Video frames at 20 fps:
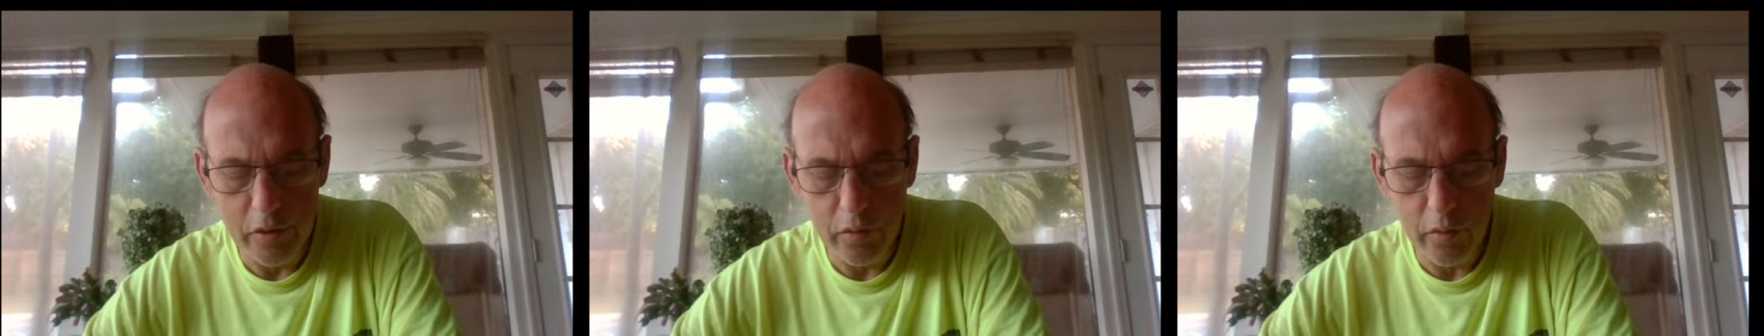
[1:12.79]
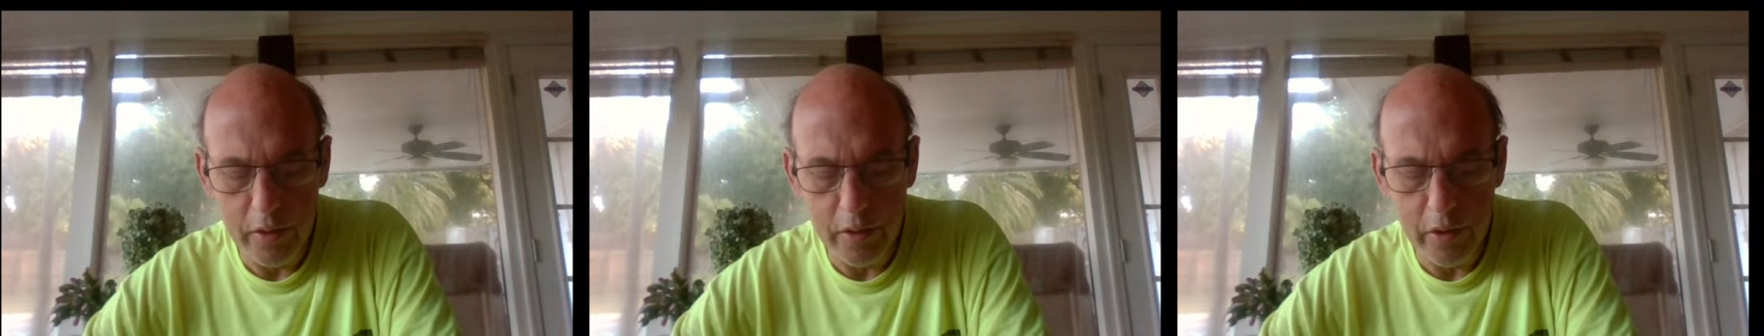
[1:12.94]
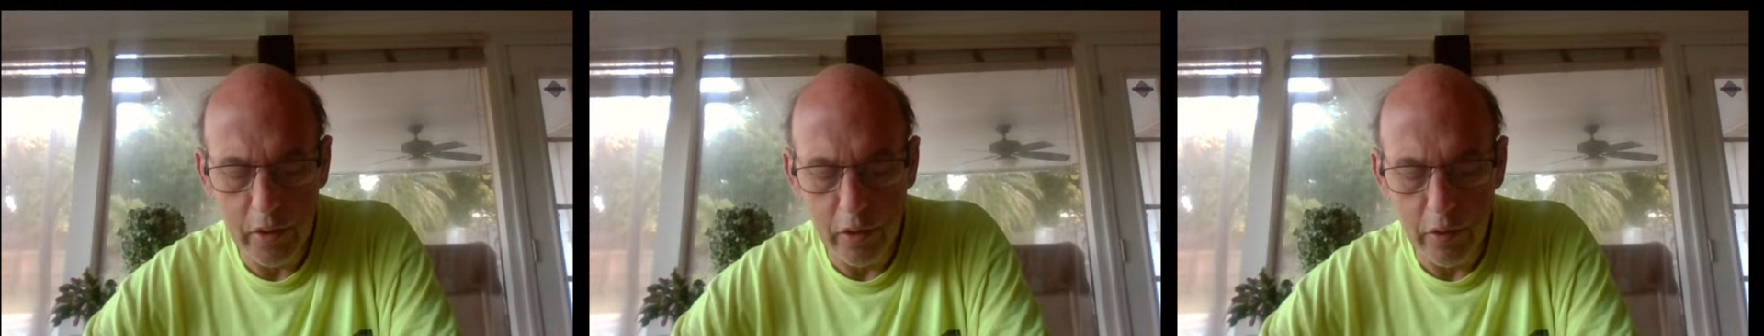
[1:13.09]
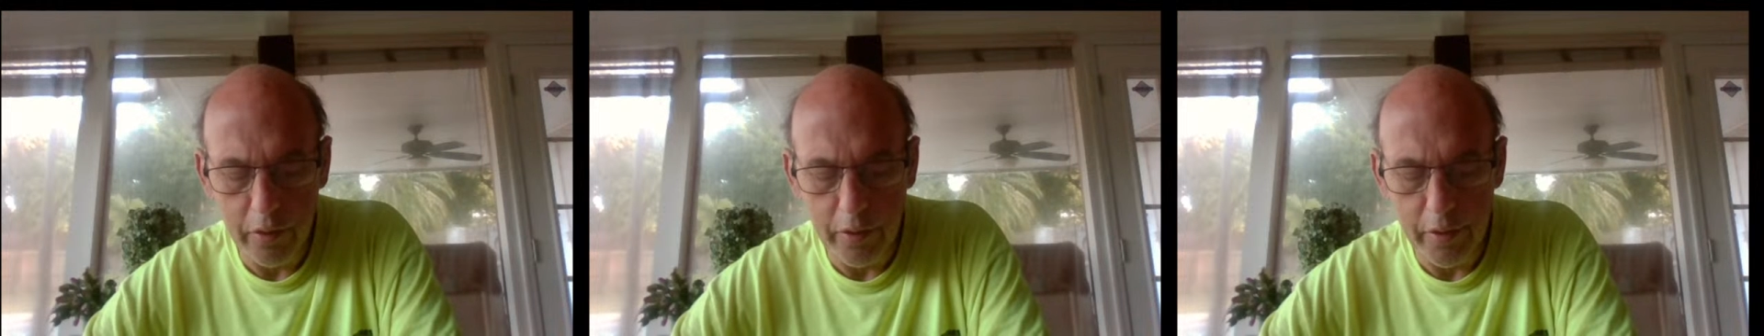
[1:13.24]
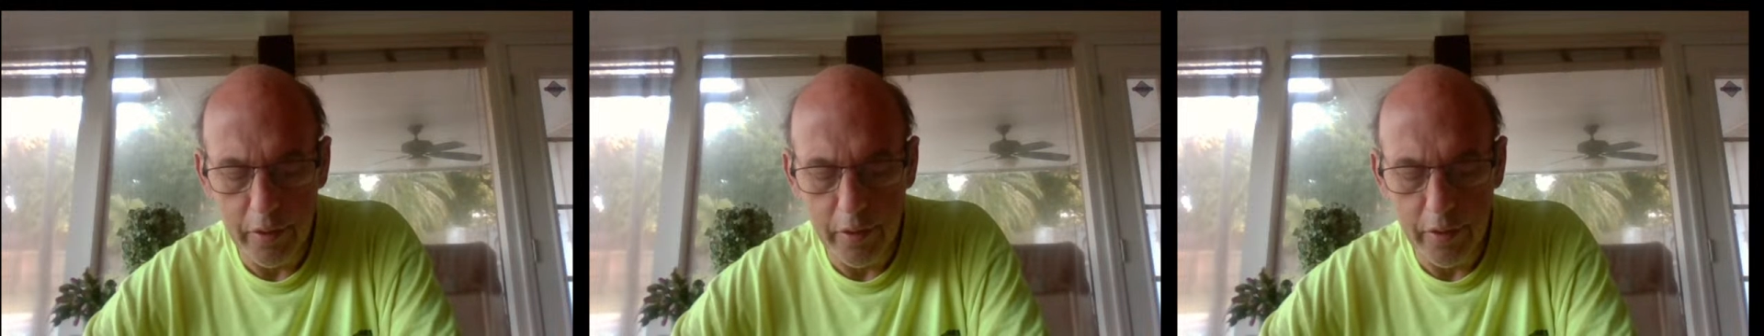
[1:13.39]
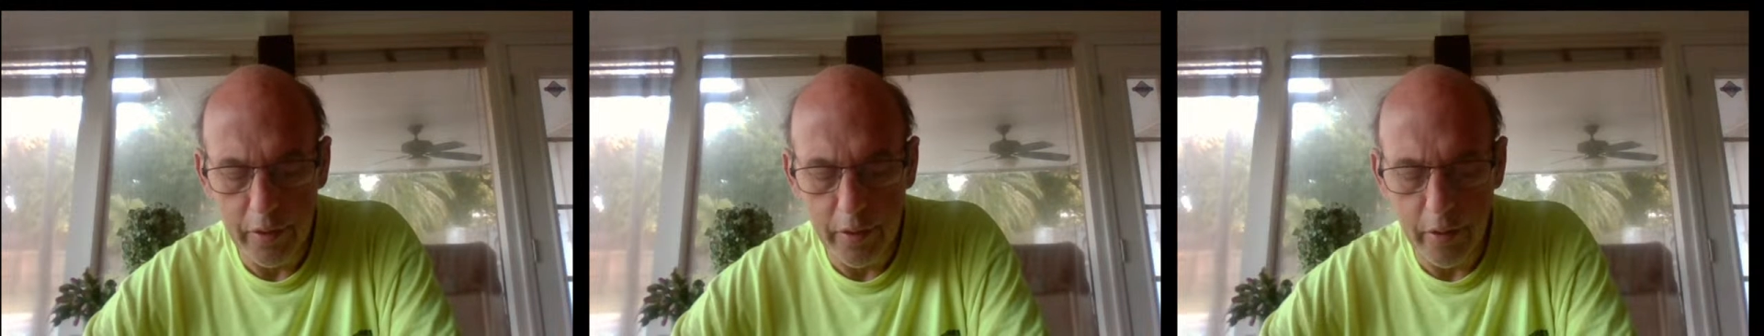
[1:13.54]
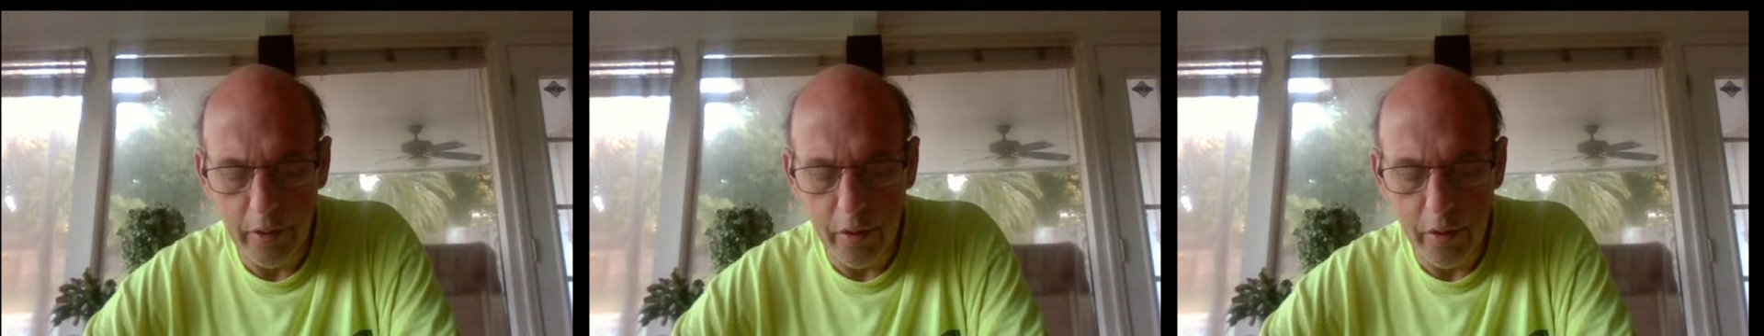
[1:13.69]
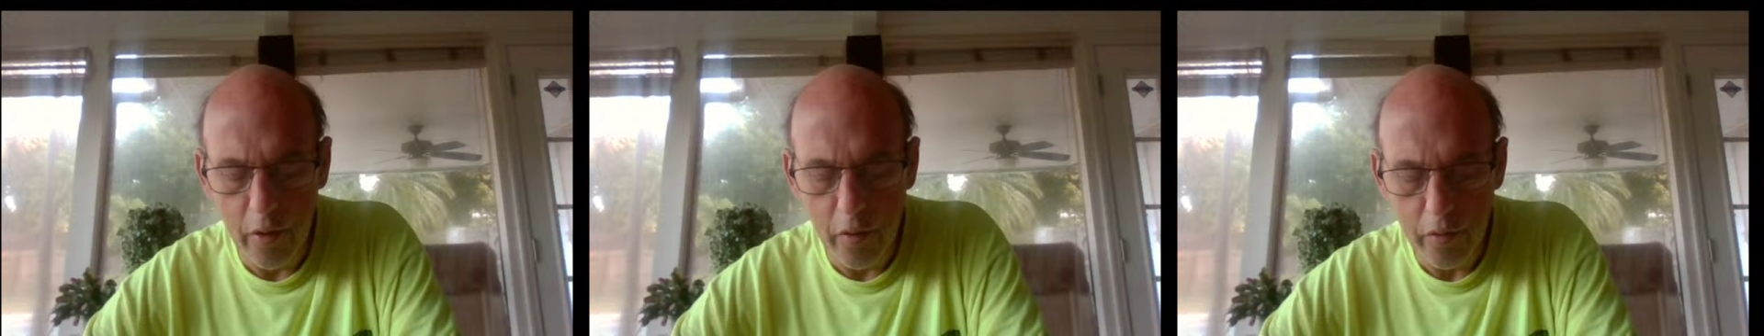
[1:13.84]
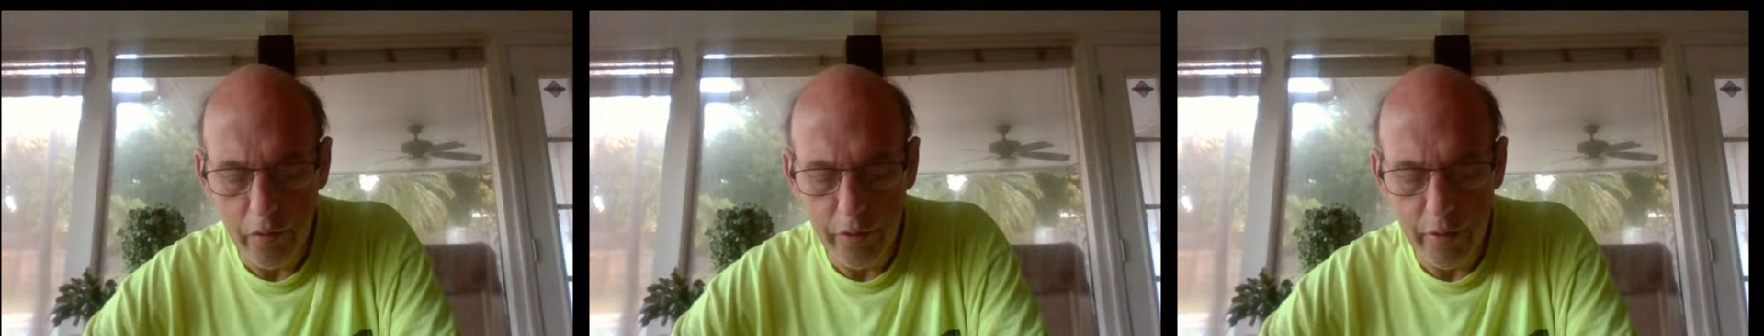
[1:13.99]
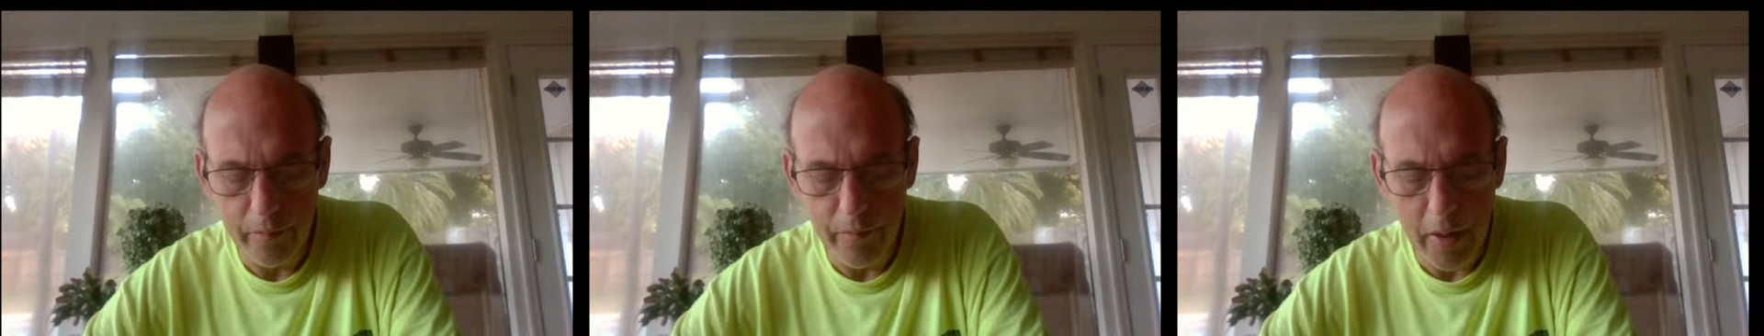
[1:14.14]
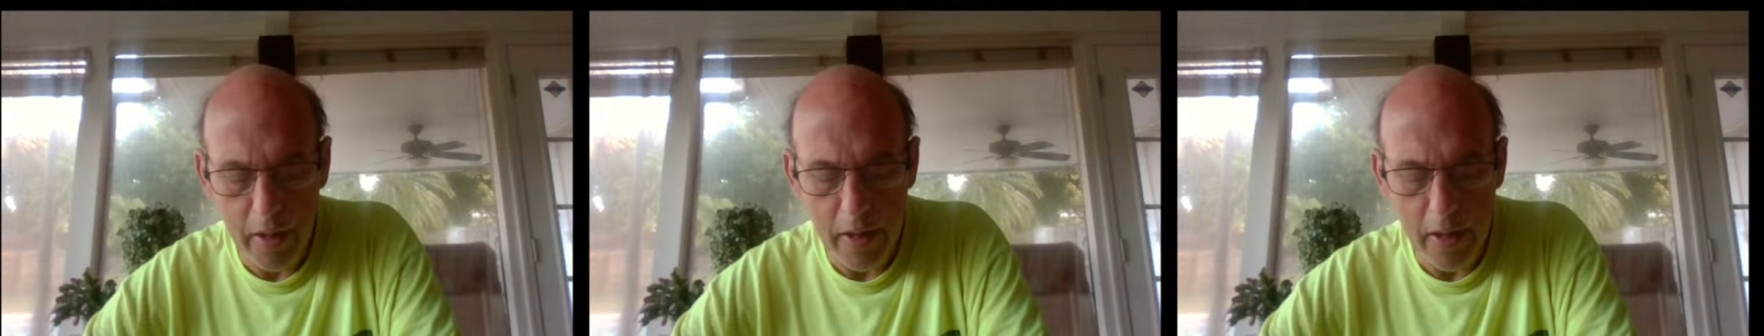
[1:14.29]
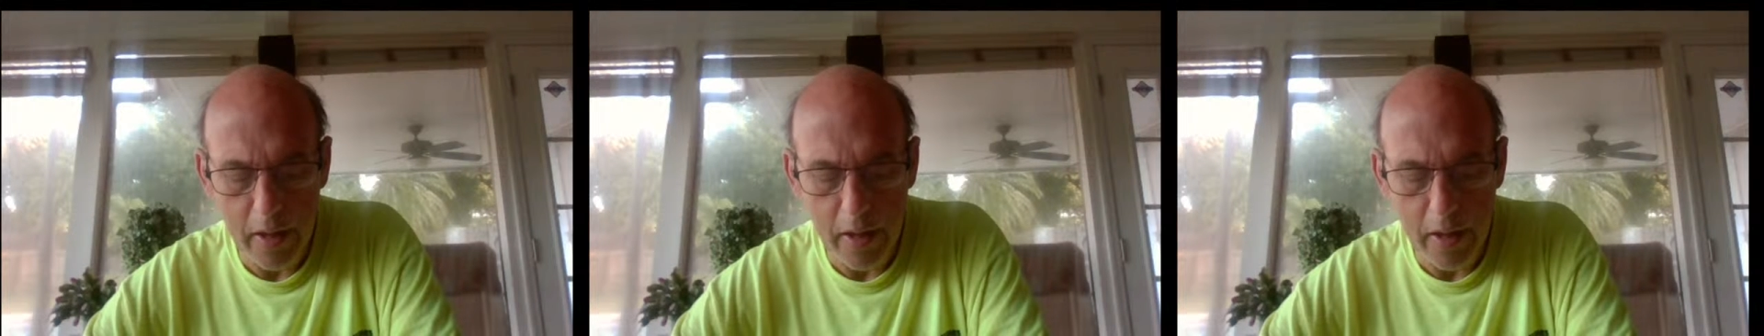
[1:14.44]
So I declared on oath in my